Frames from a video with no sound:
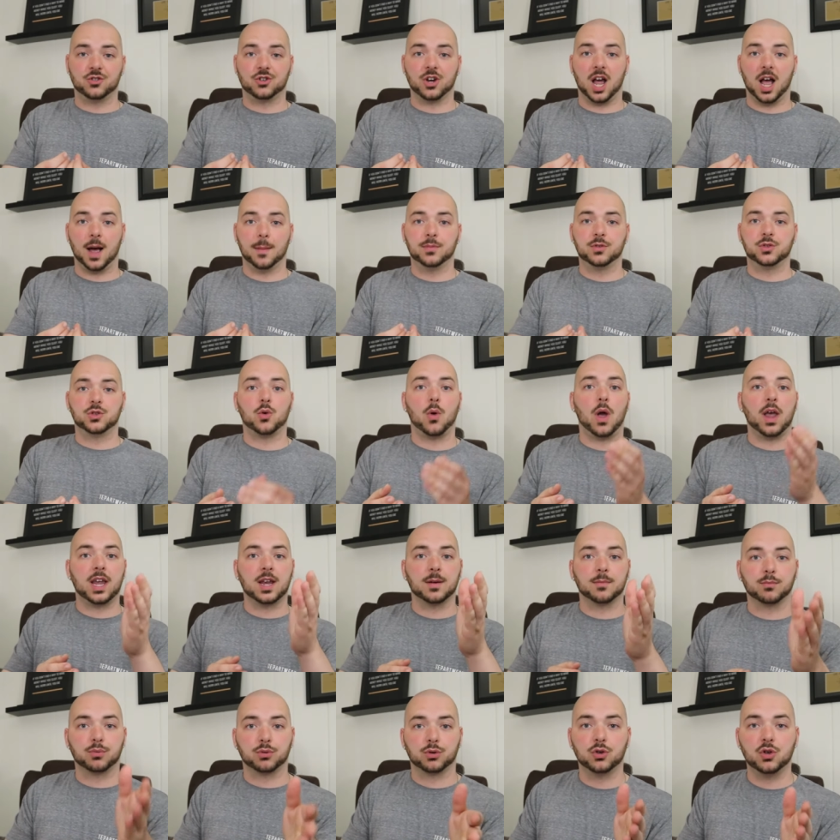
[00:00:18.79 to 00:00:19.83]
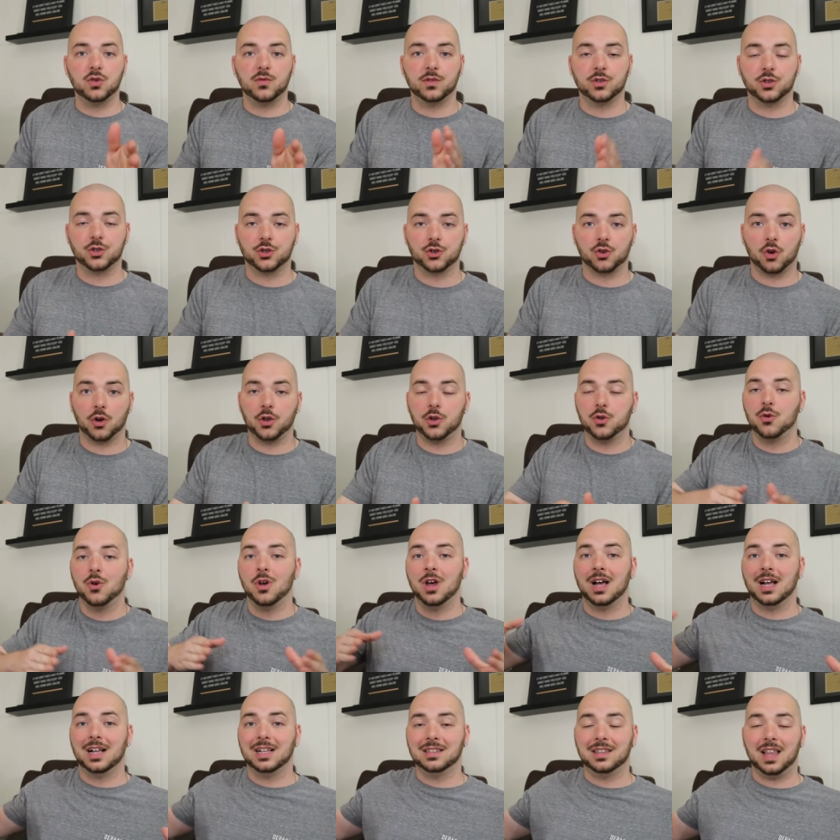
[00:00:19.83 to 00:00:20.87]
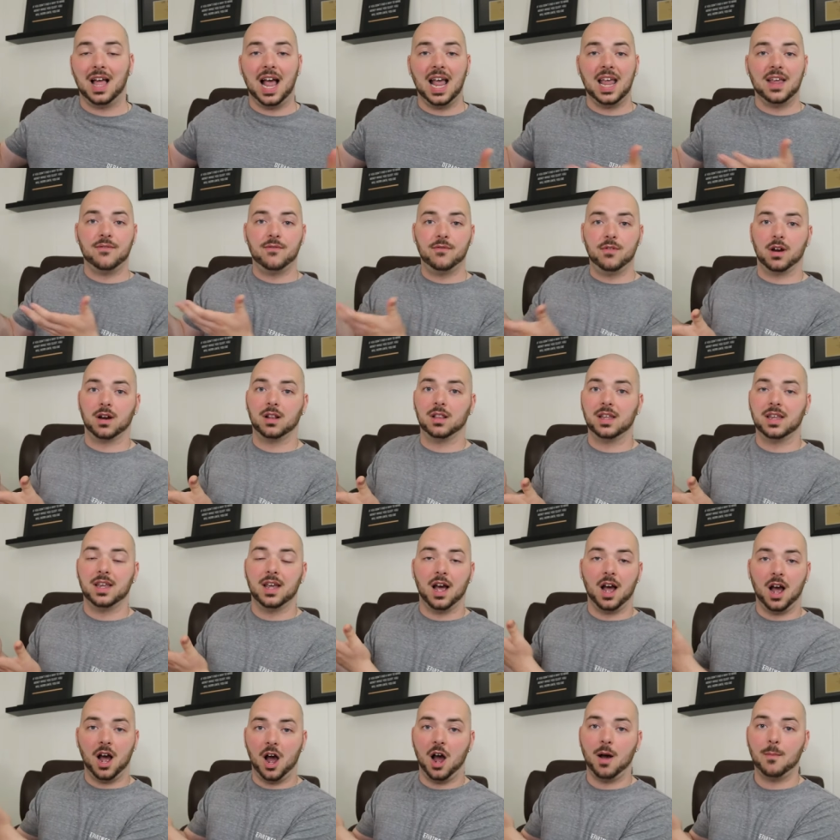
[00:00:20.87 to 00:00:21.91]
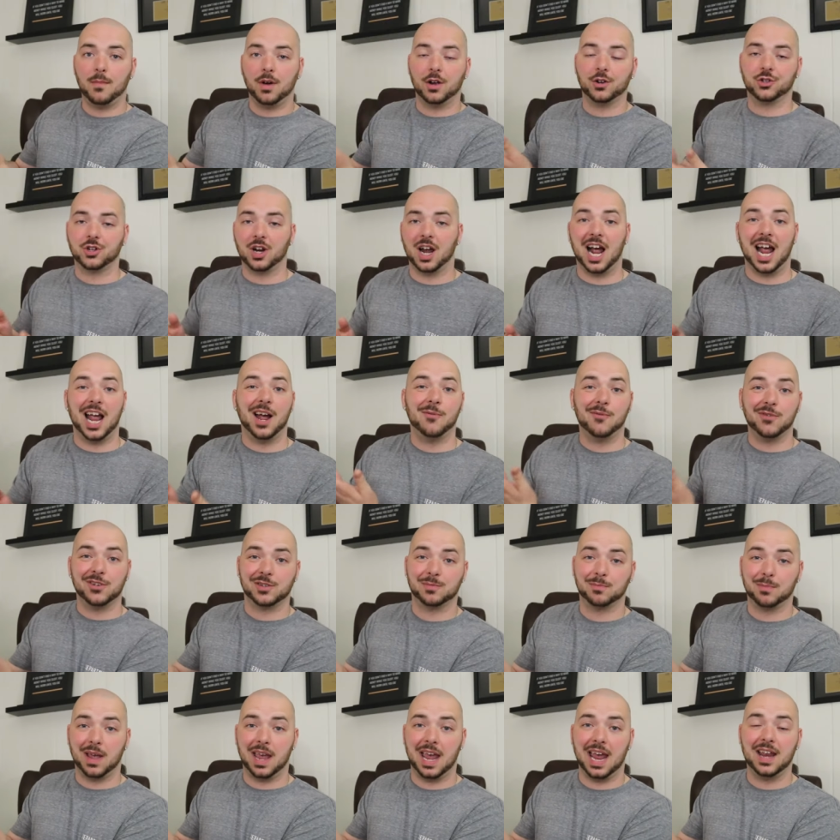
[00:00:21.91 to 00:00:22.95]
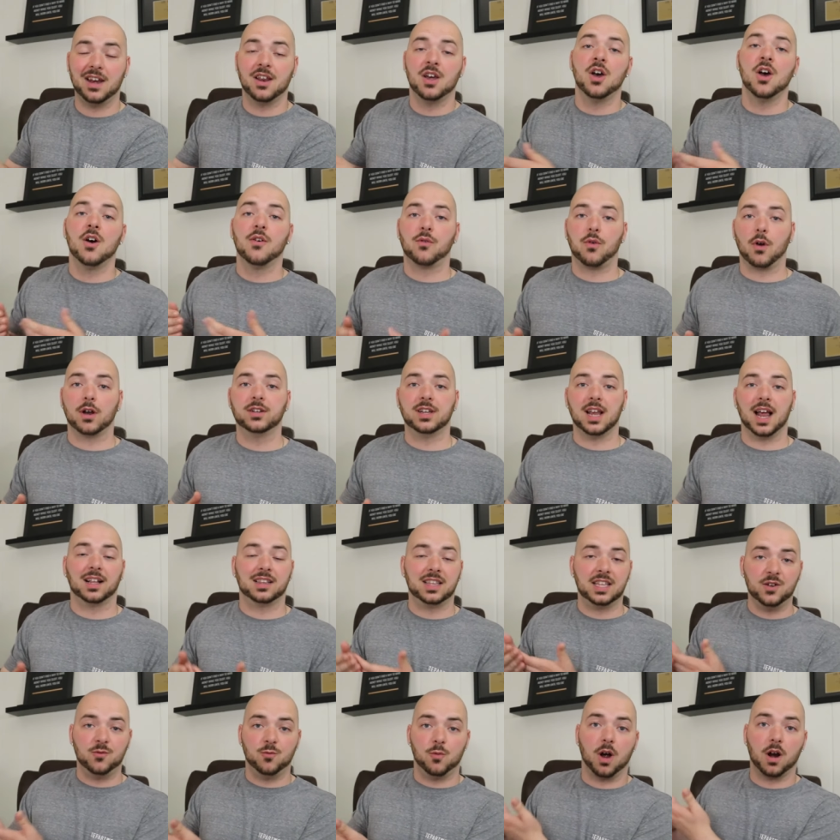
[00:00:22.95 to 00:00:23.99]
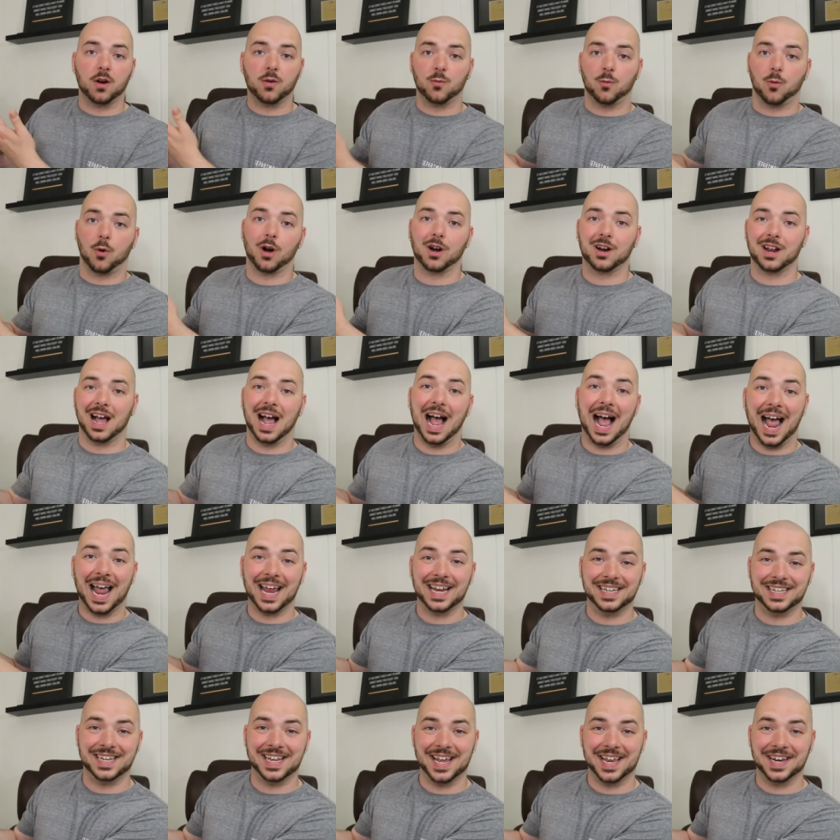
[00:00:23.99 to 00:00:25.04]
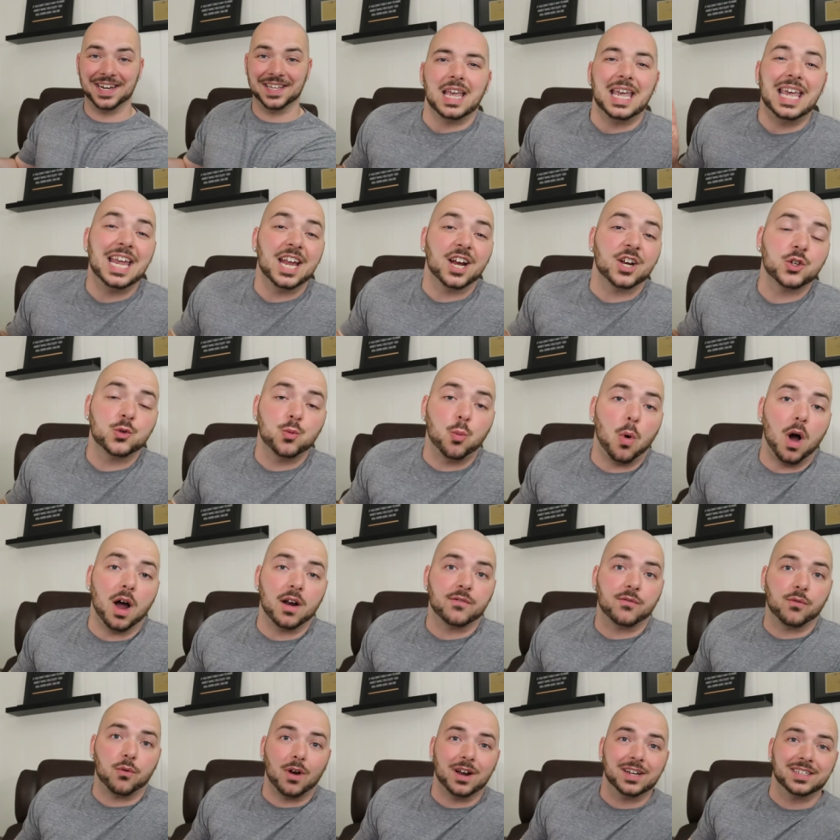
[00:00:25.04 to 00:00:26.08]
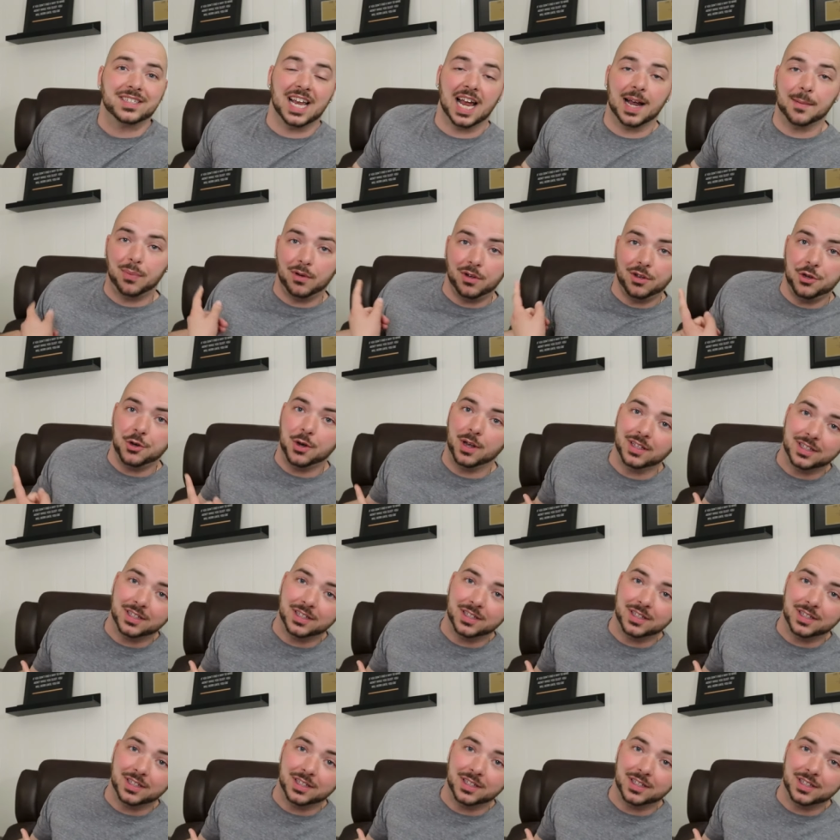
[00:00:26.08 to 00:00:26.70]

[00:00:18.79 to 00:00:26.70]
jobs so I can prove and show you live literally how much I was paid for exactly what work I did. Here's one, for example, you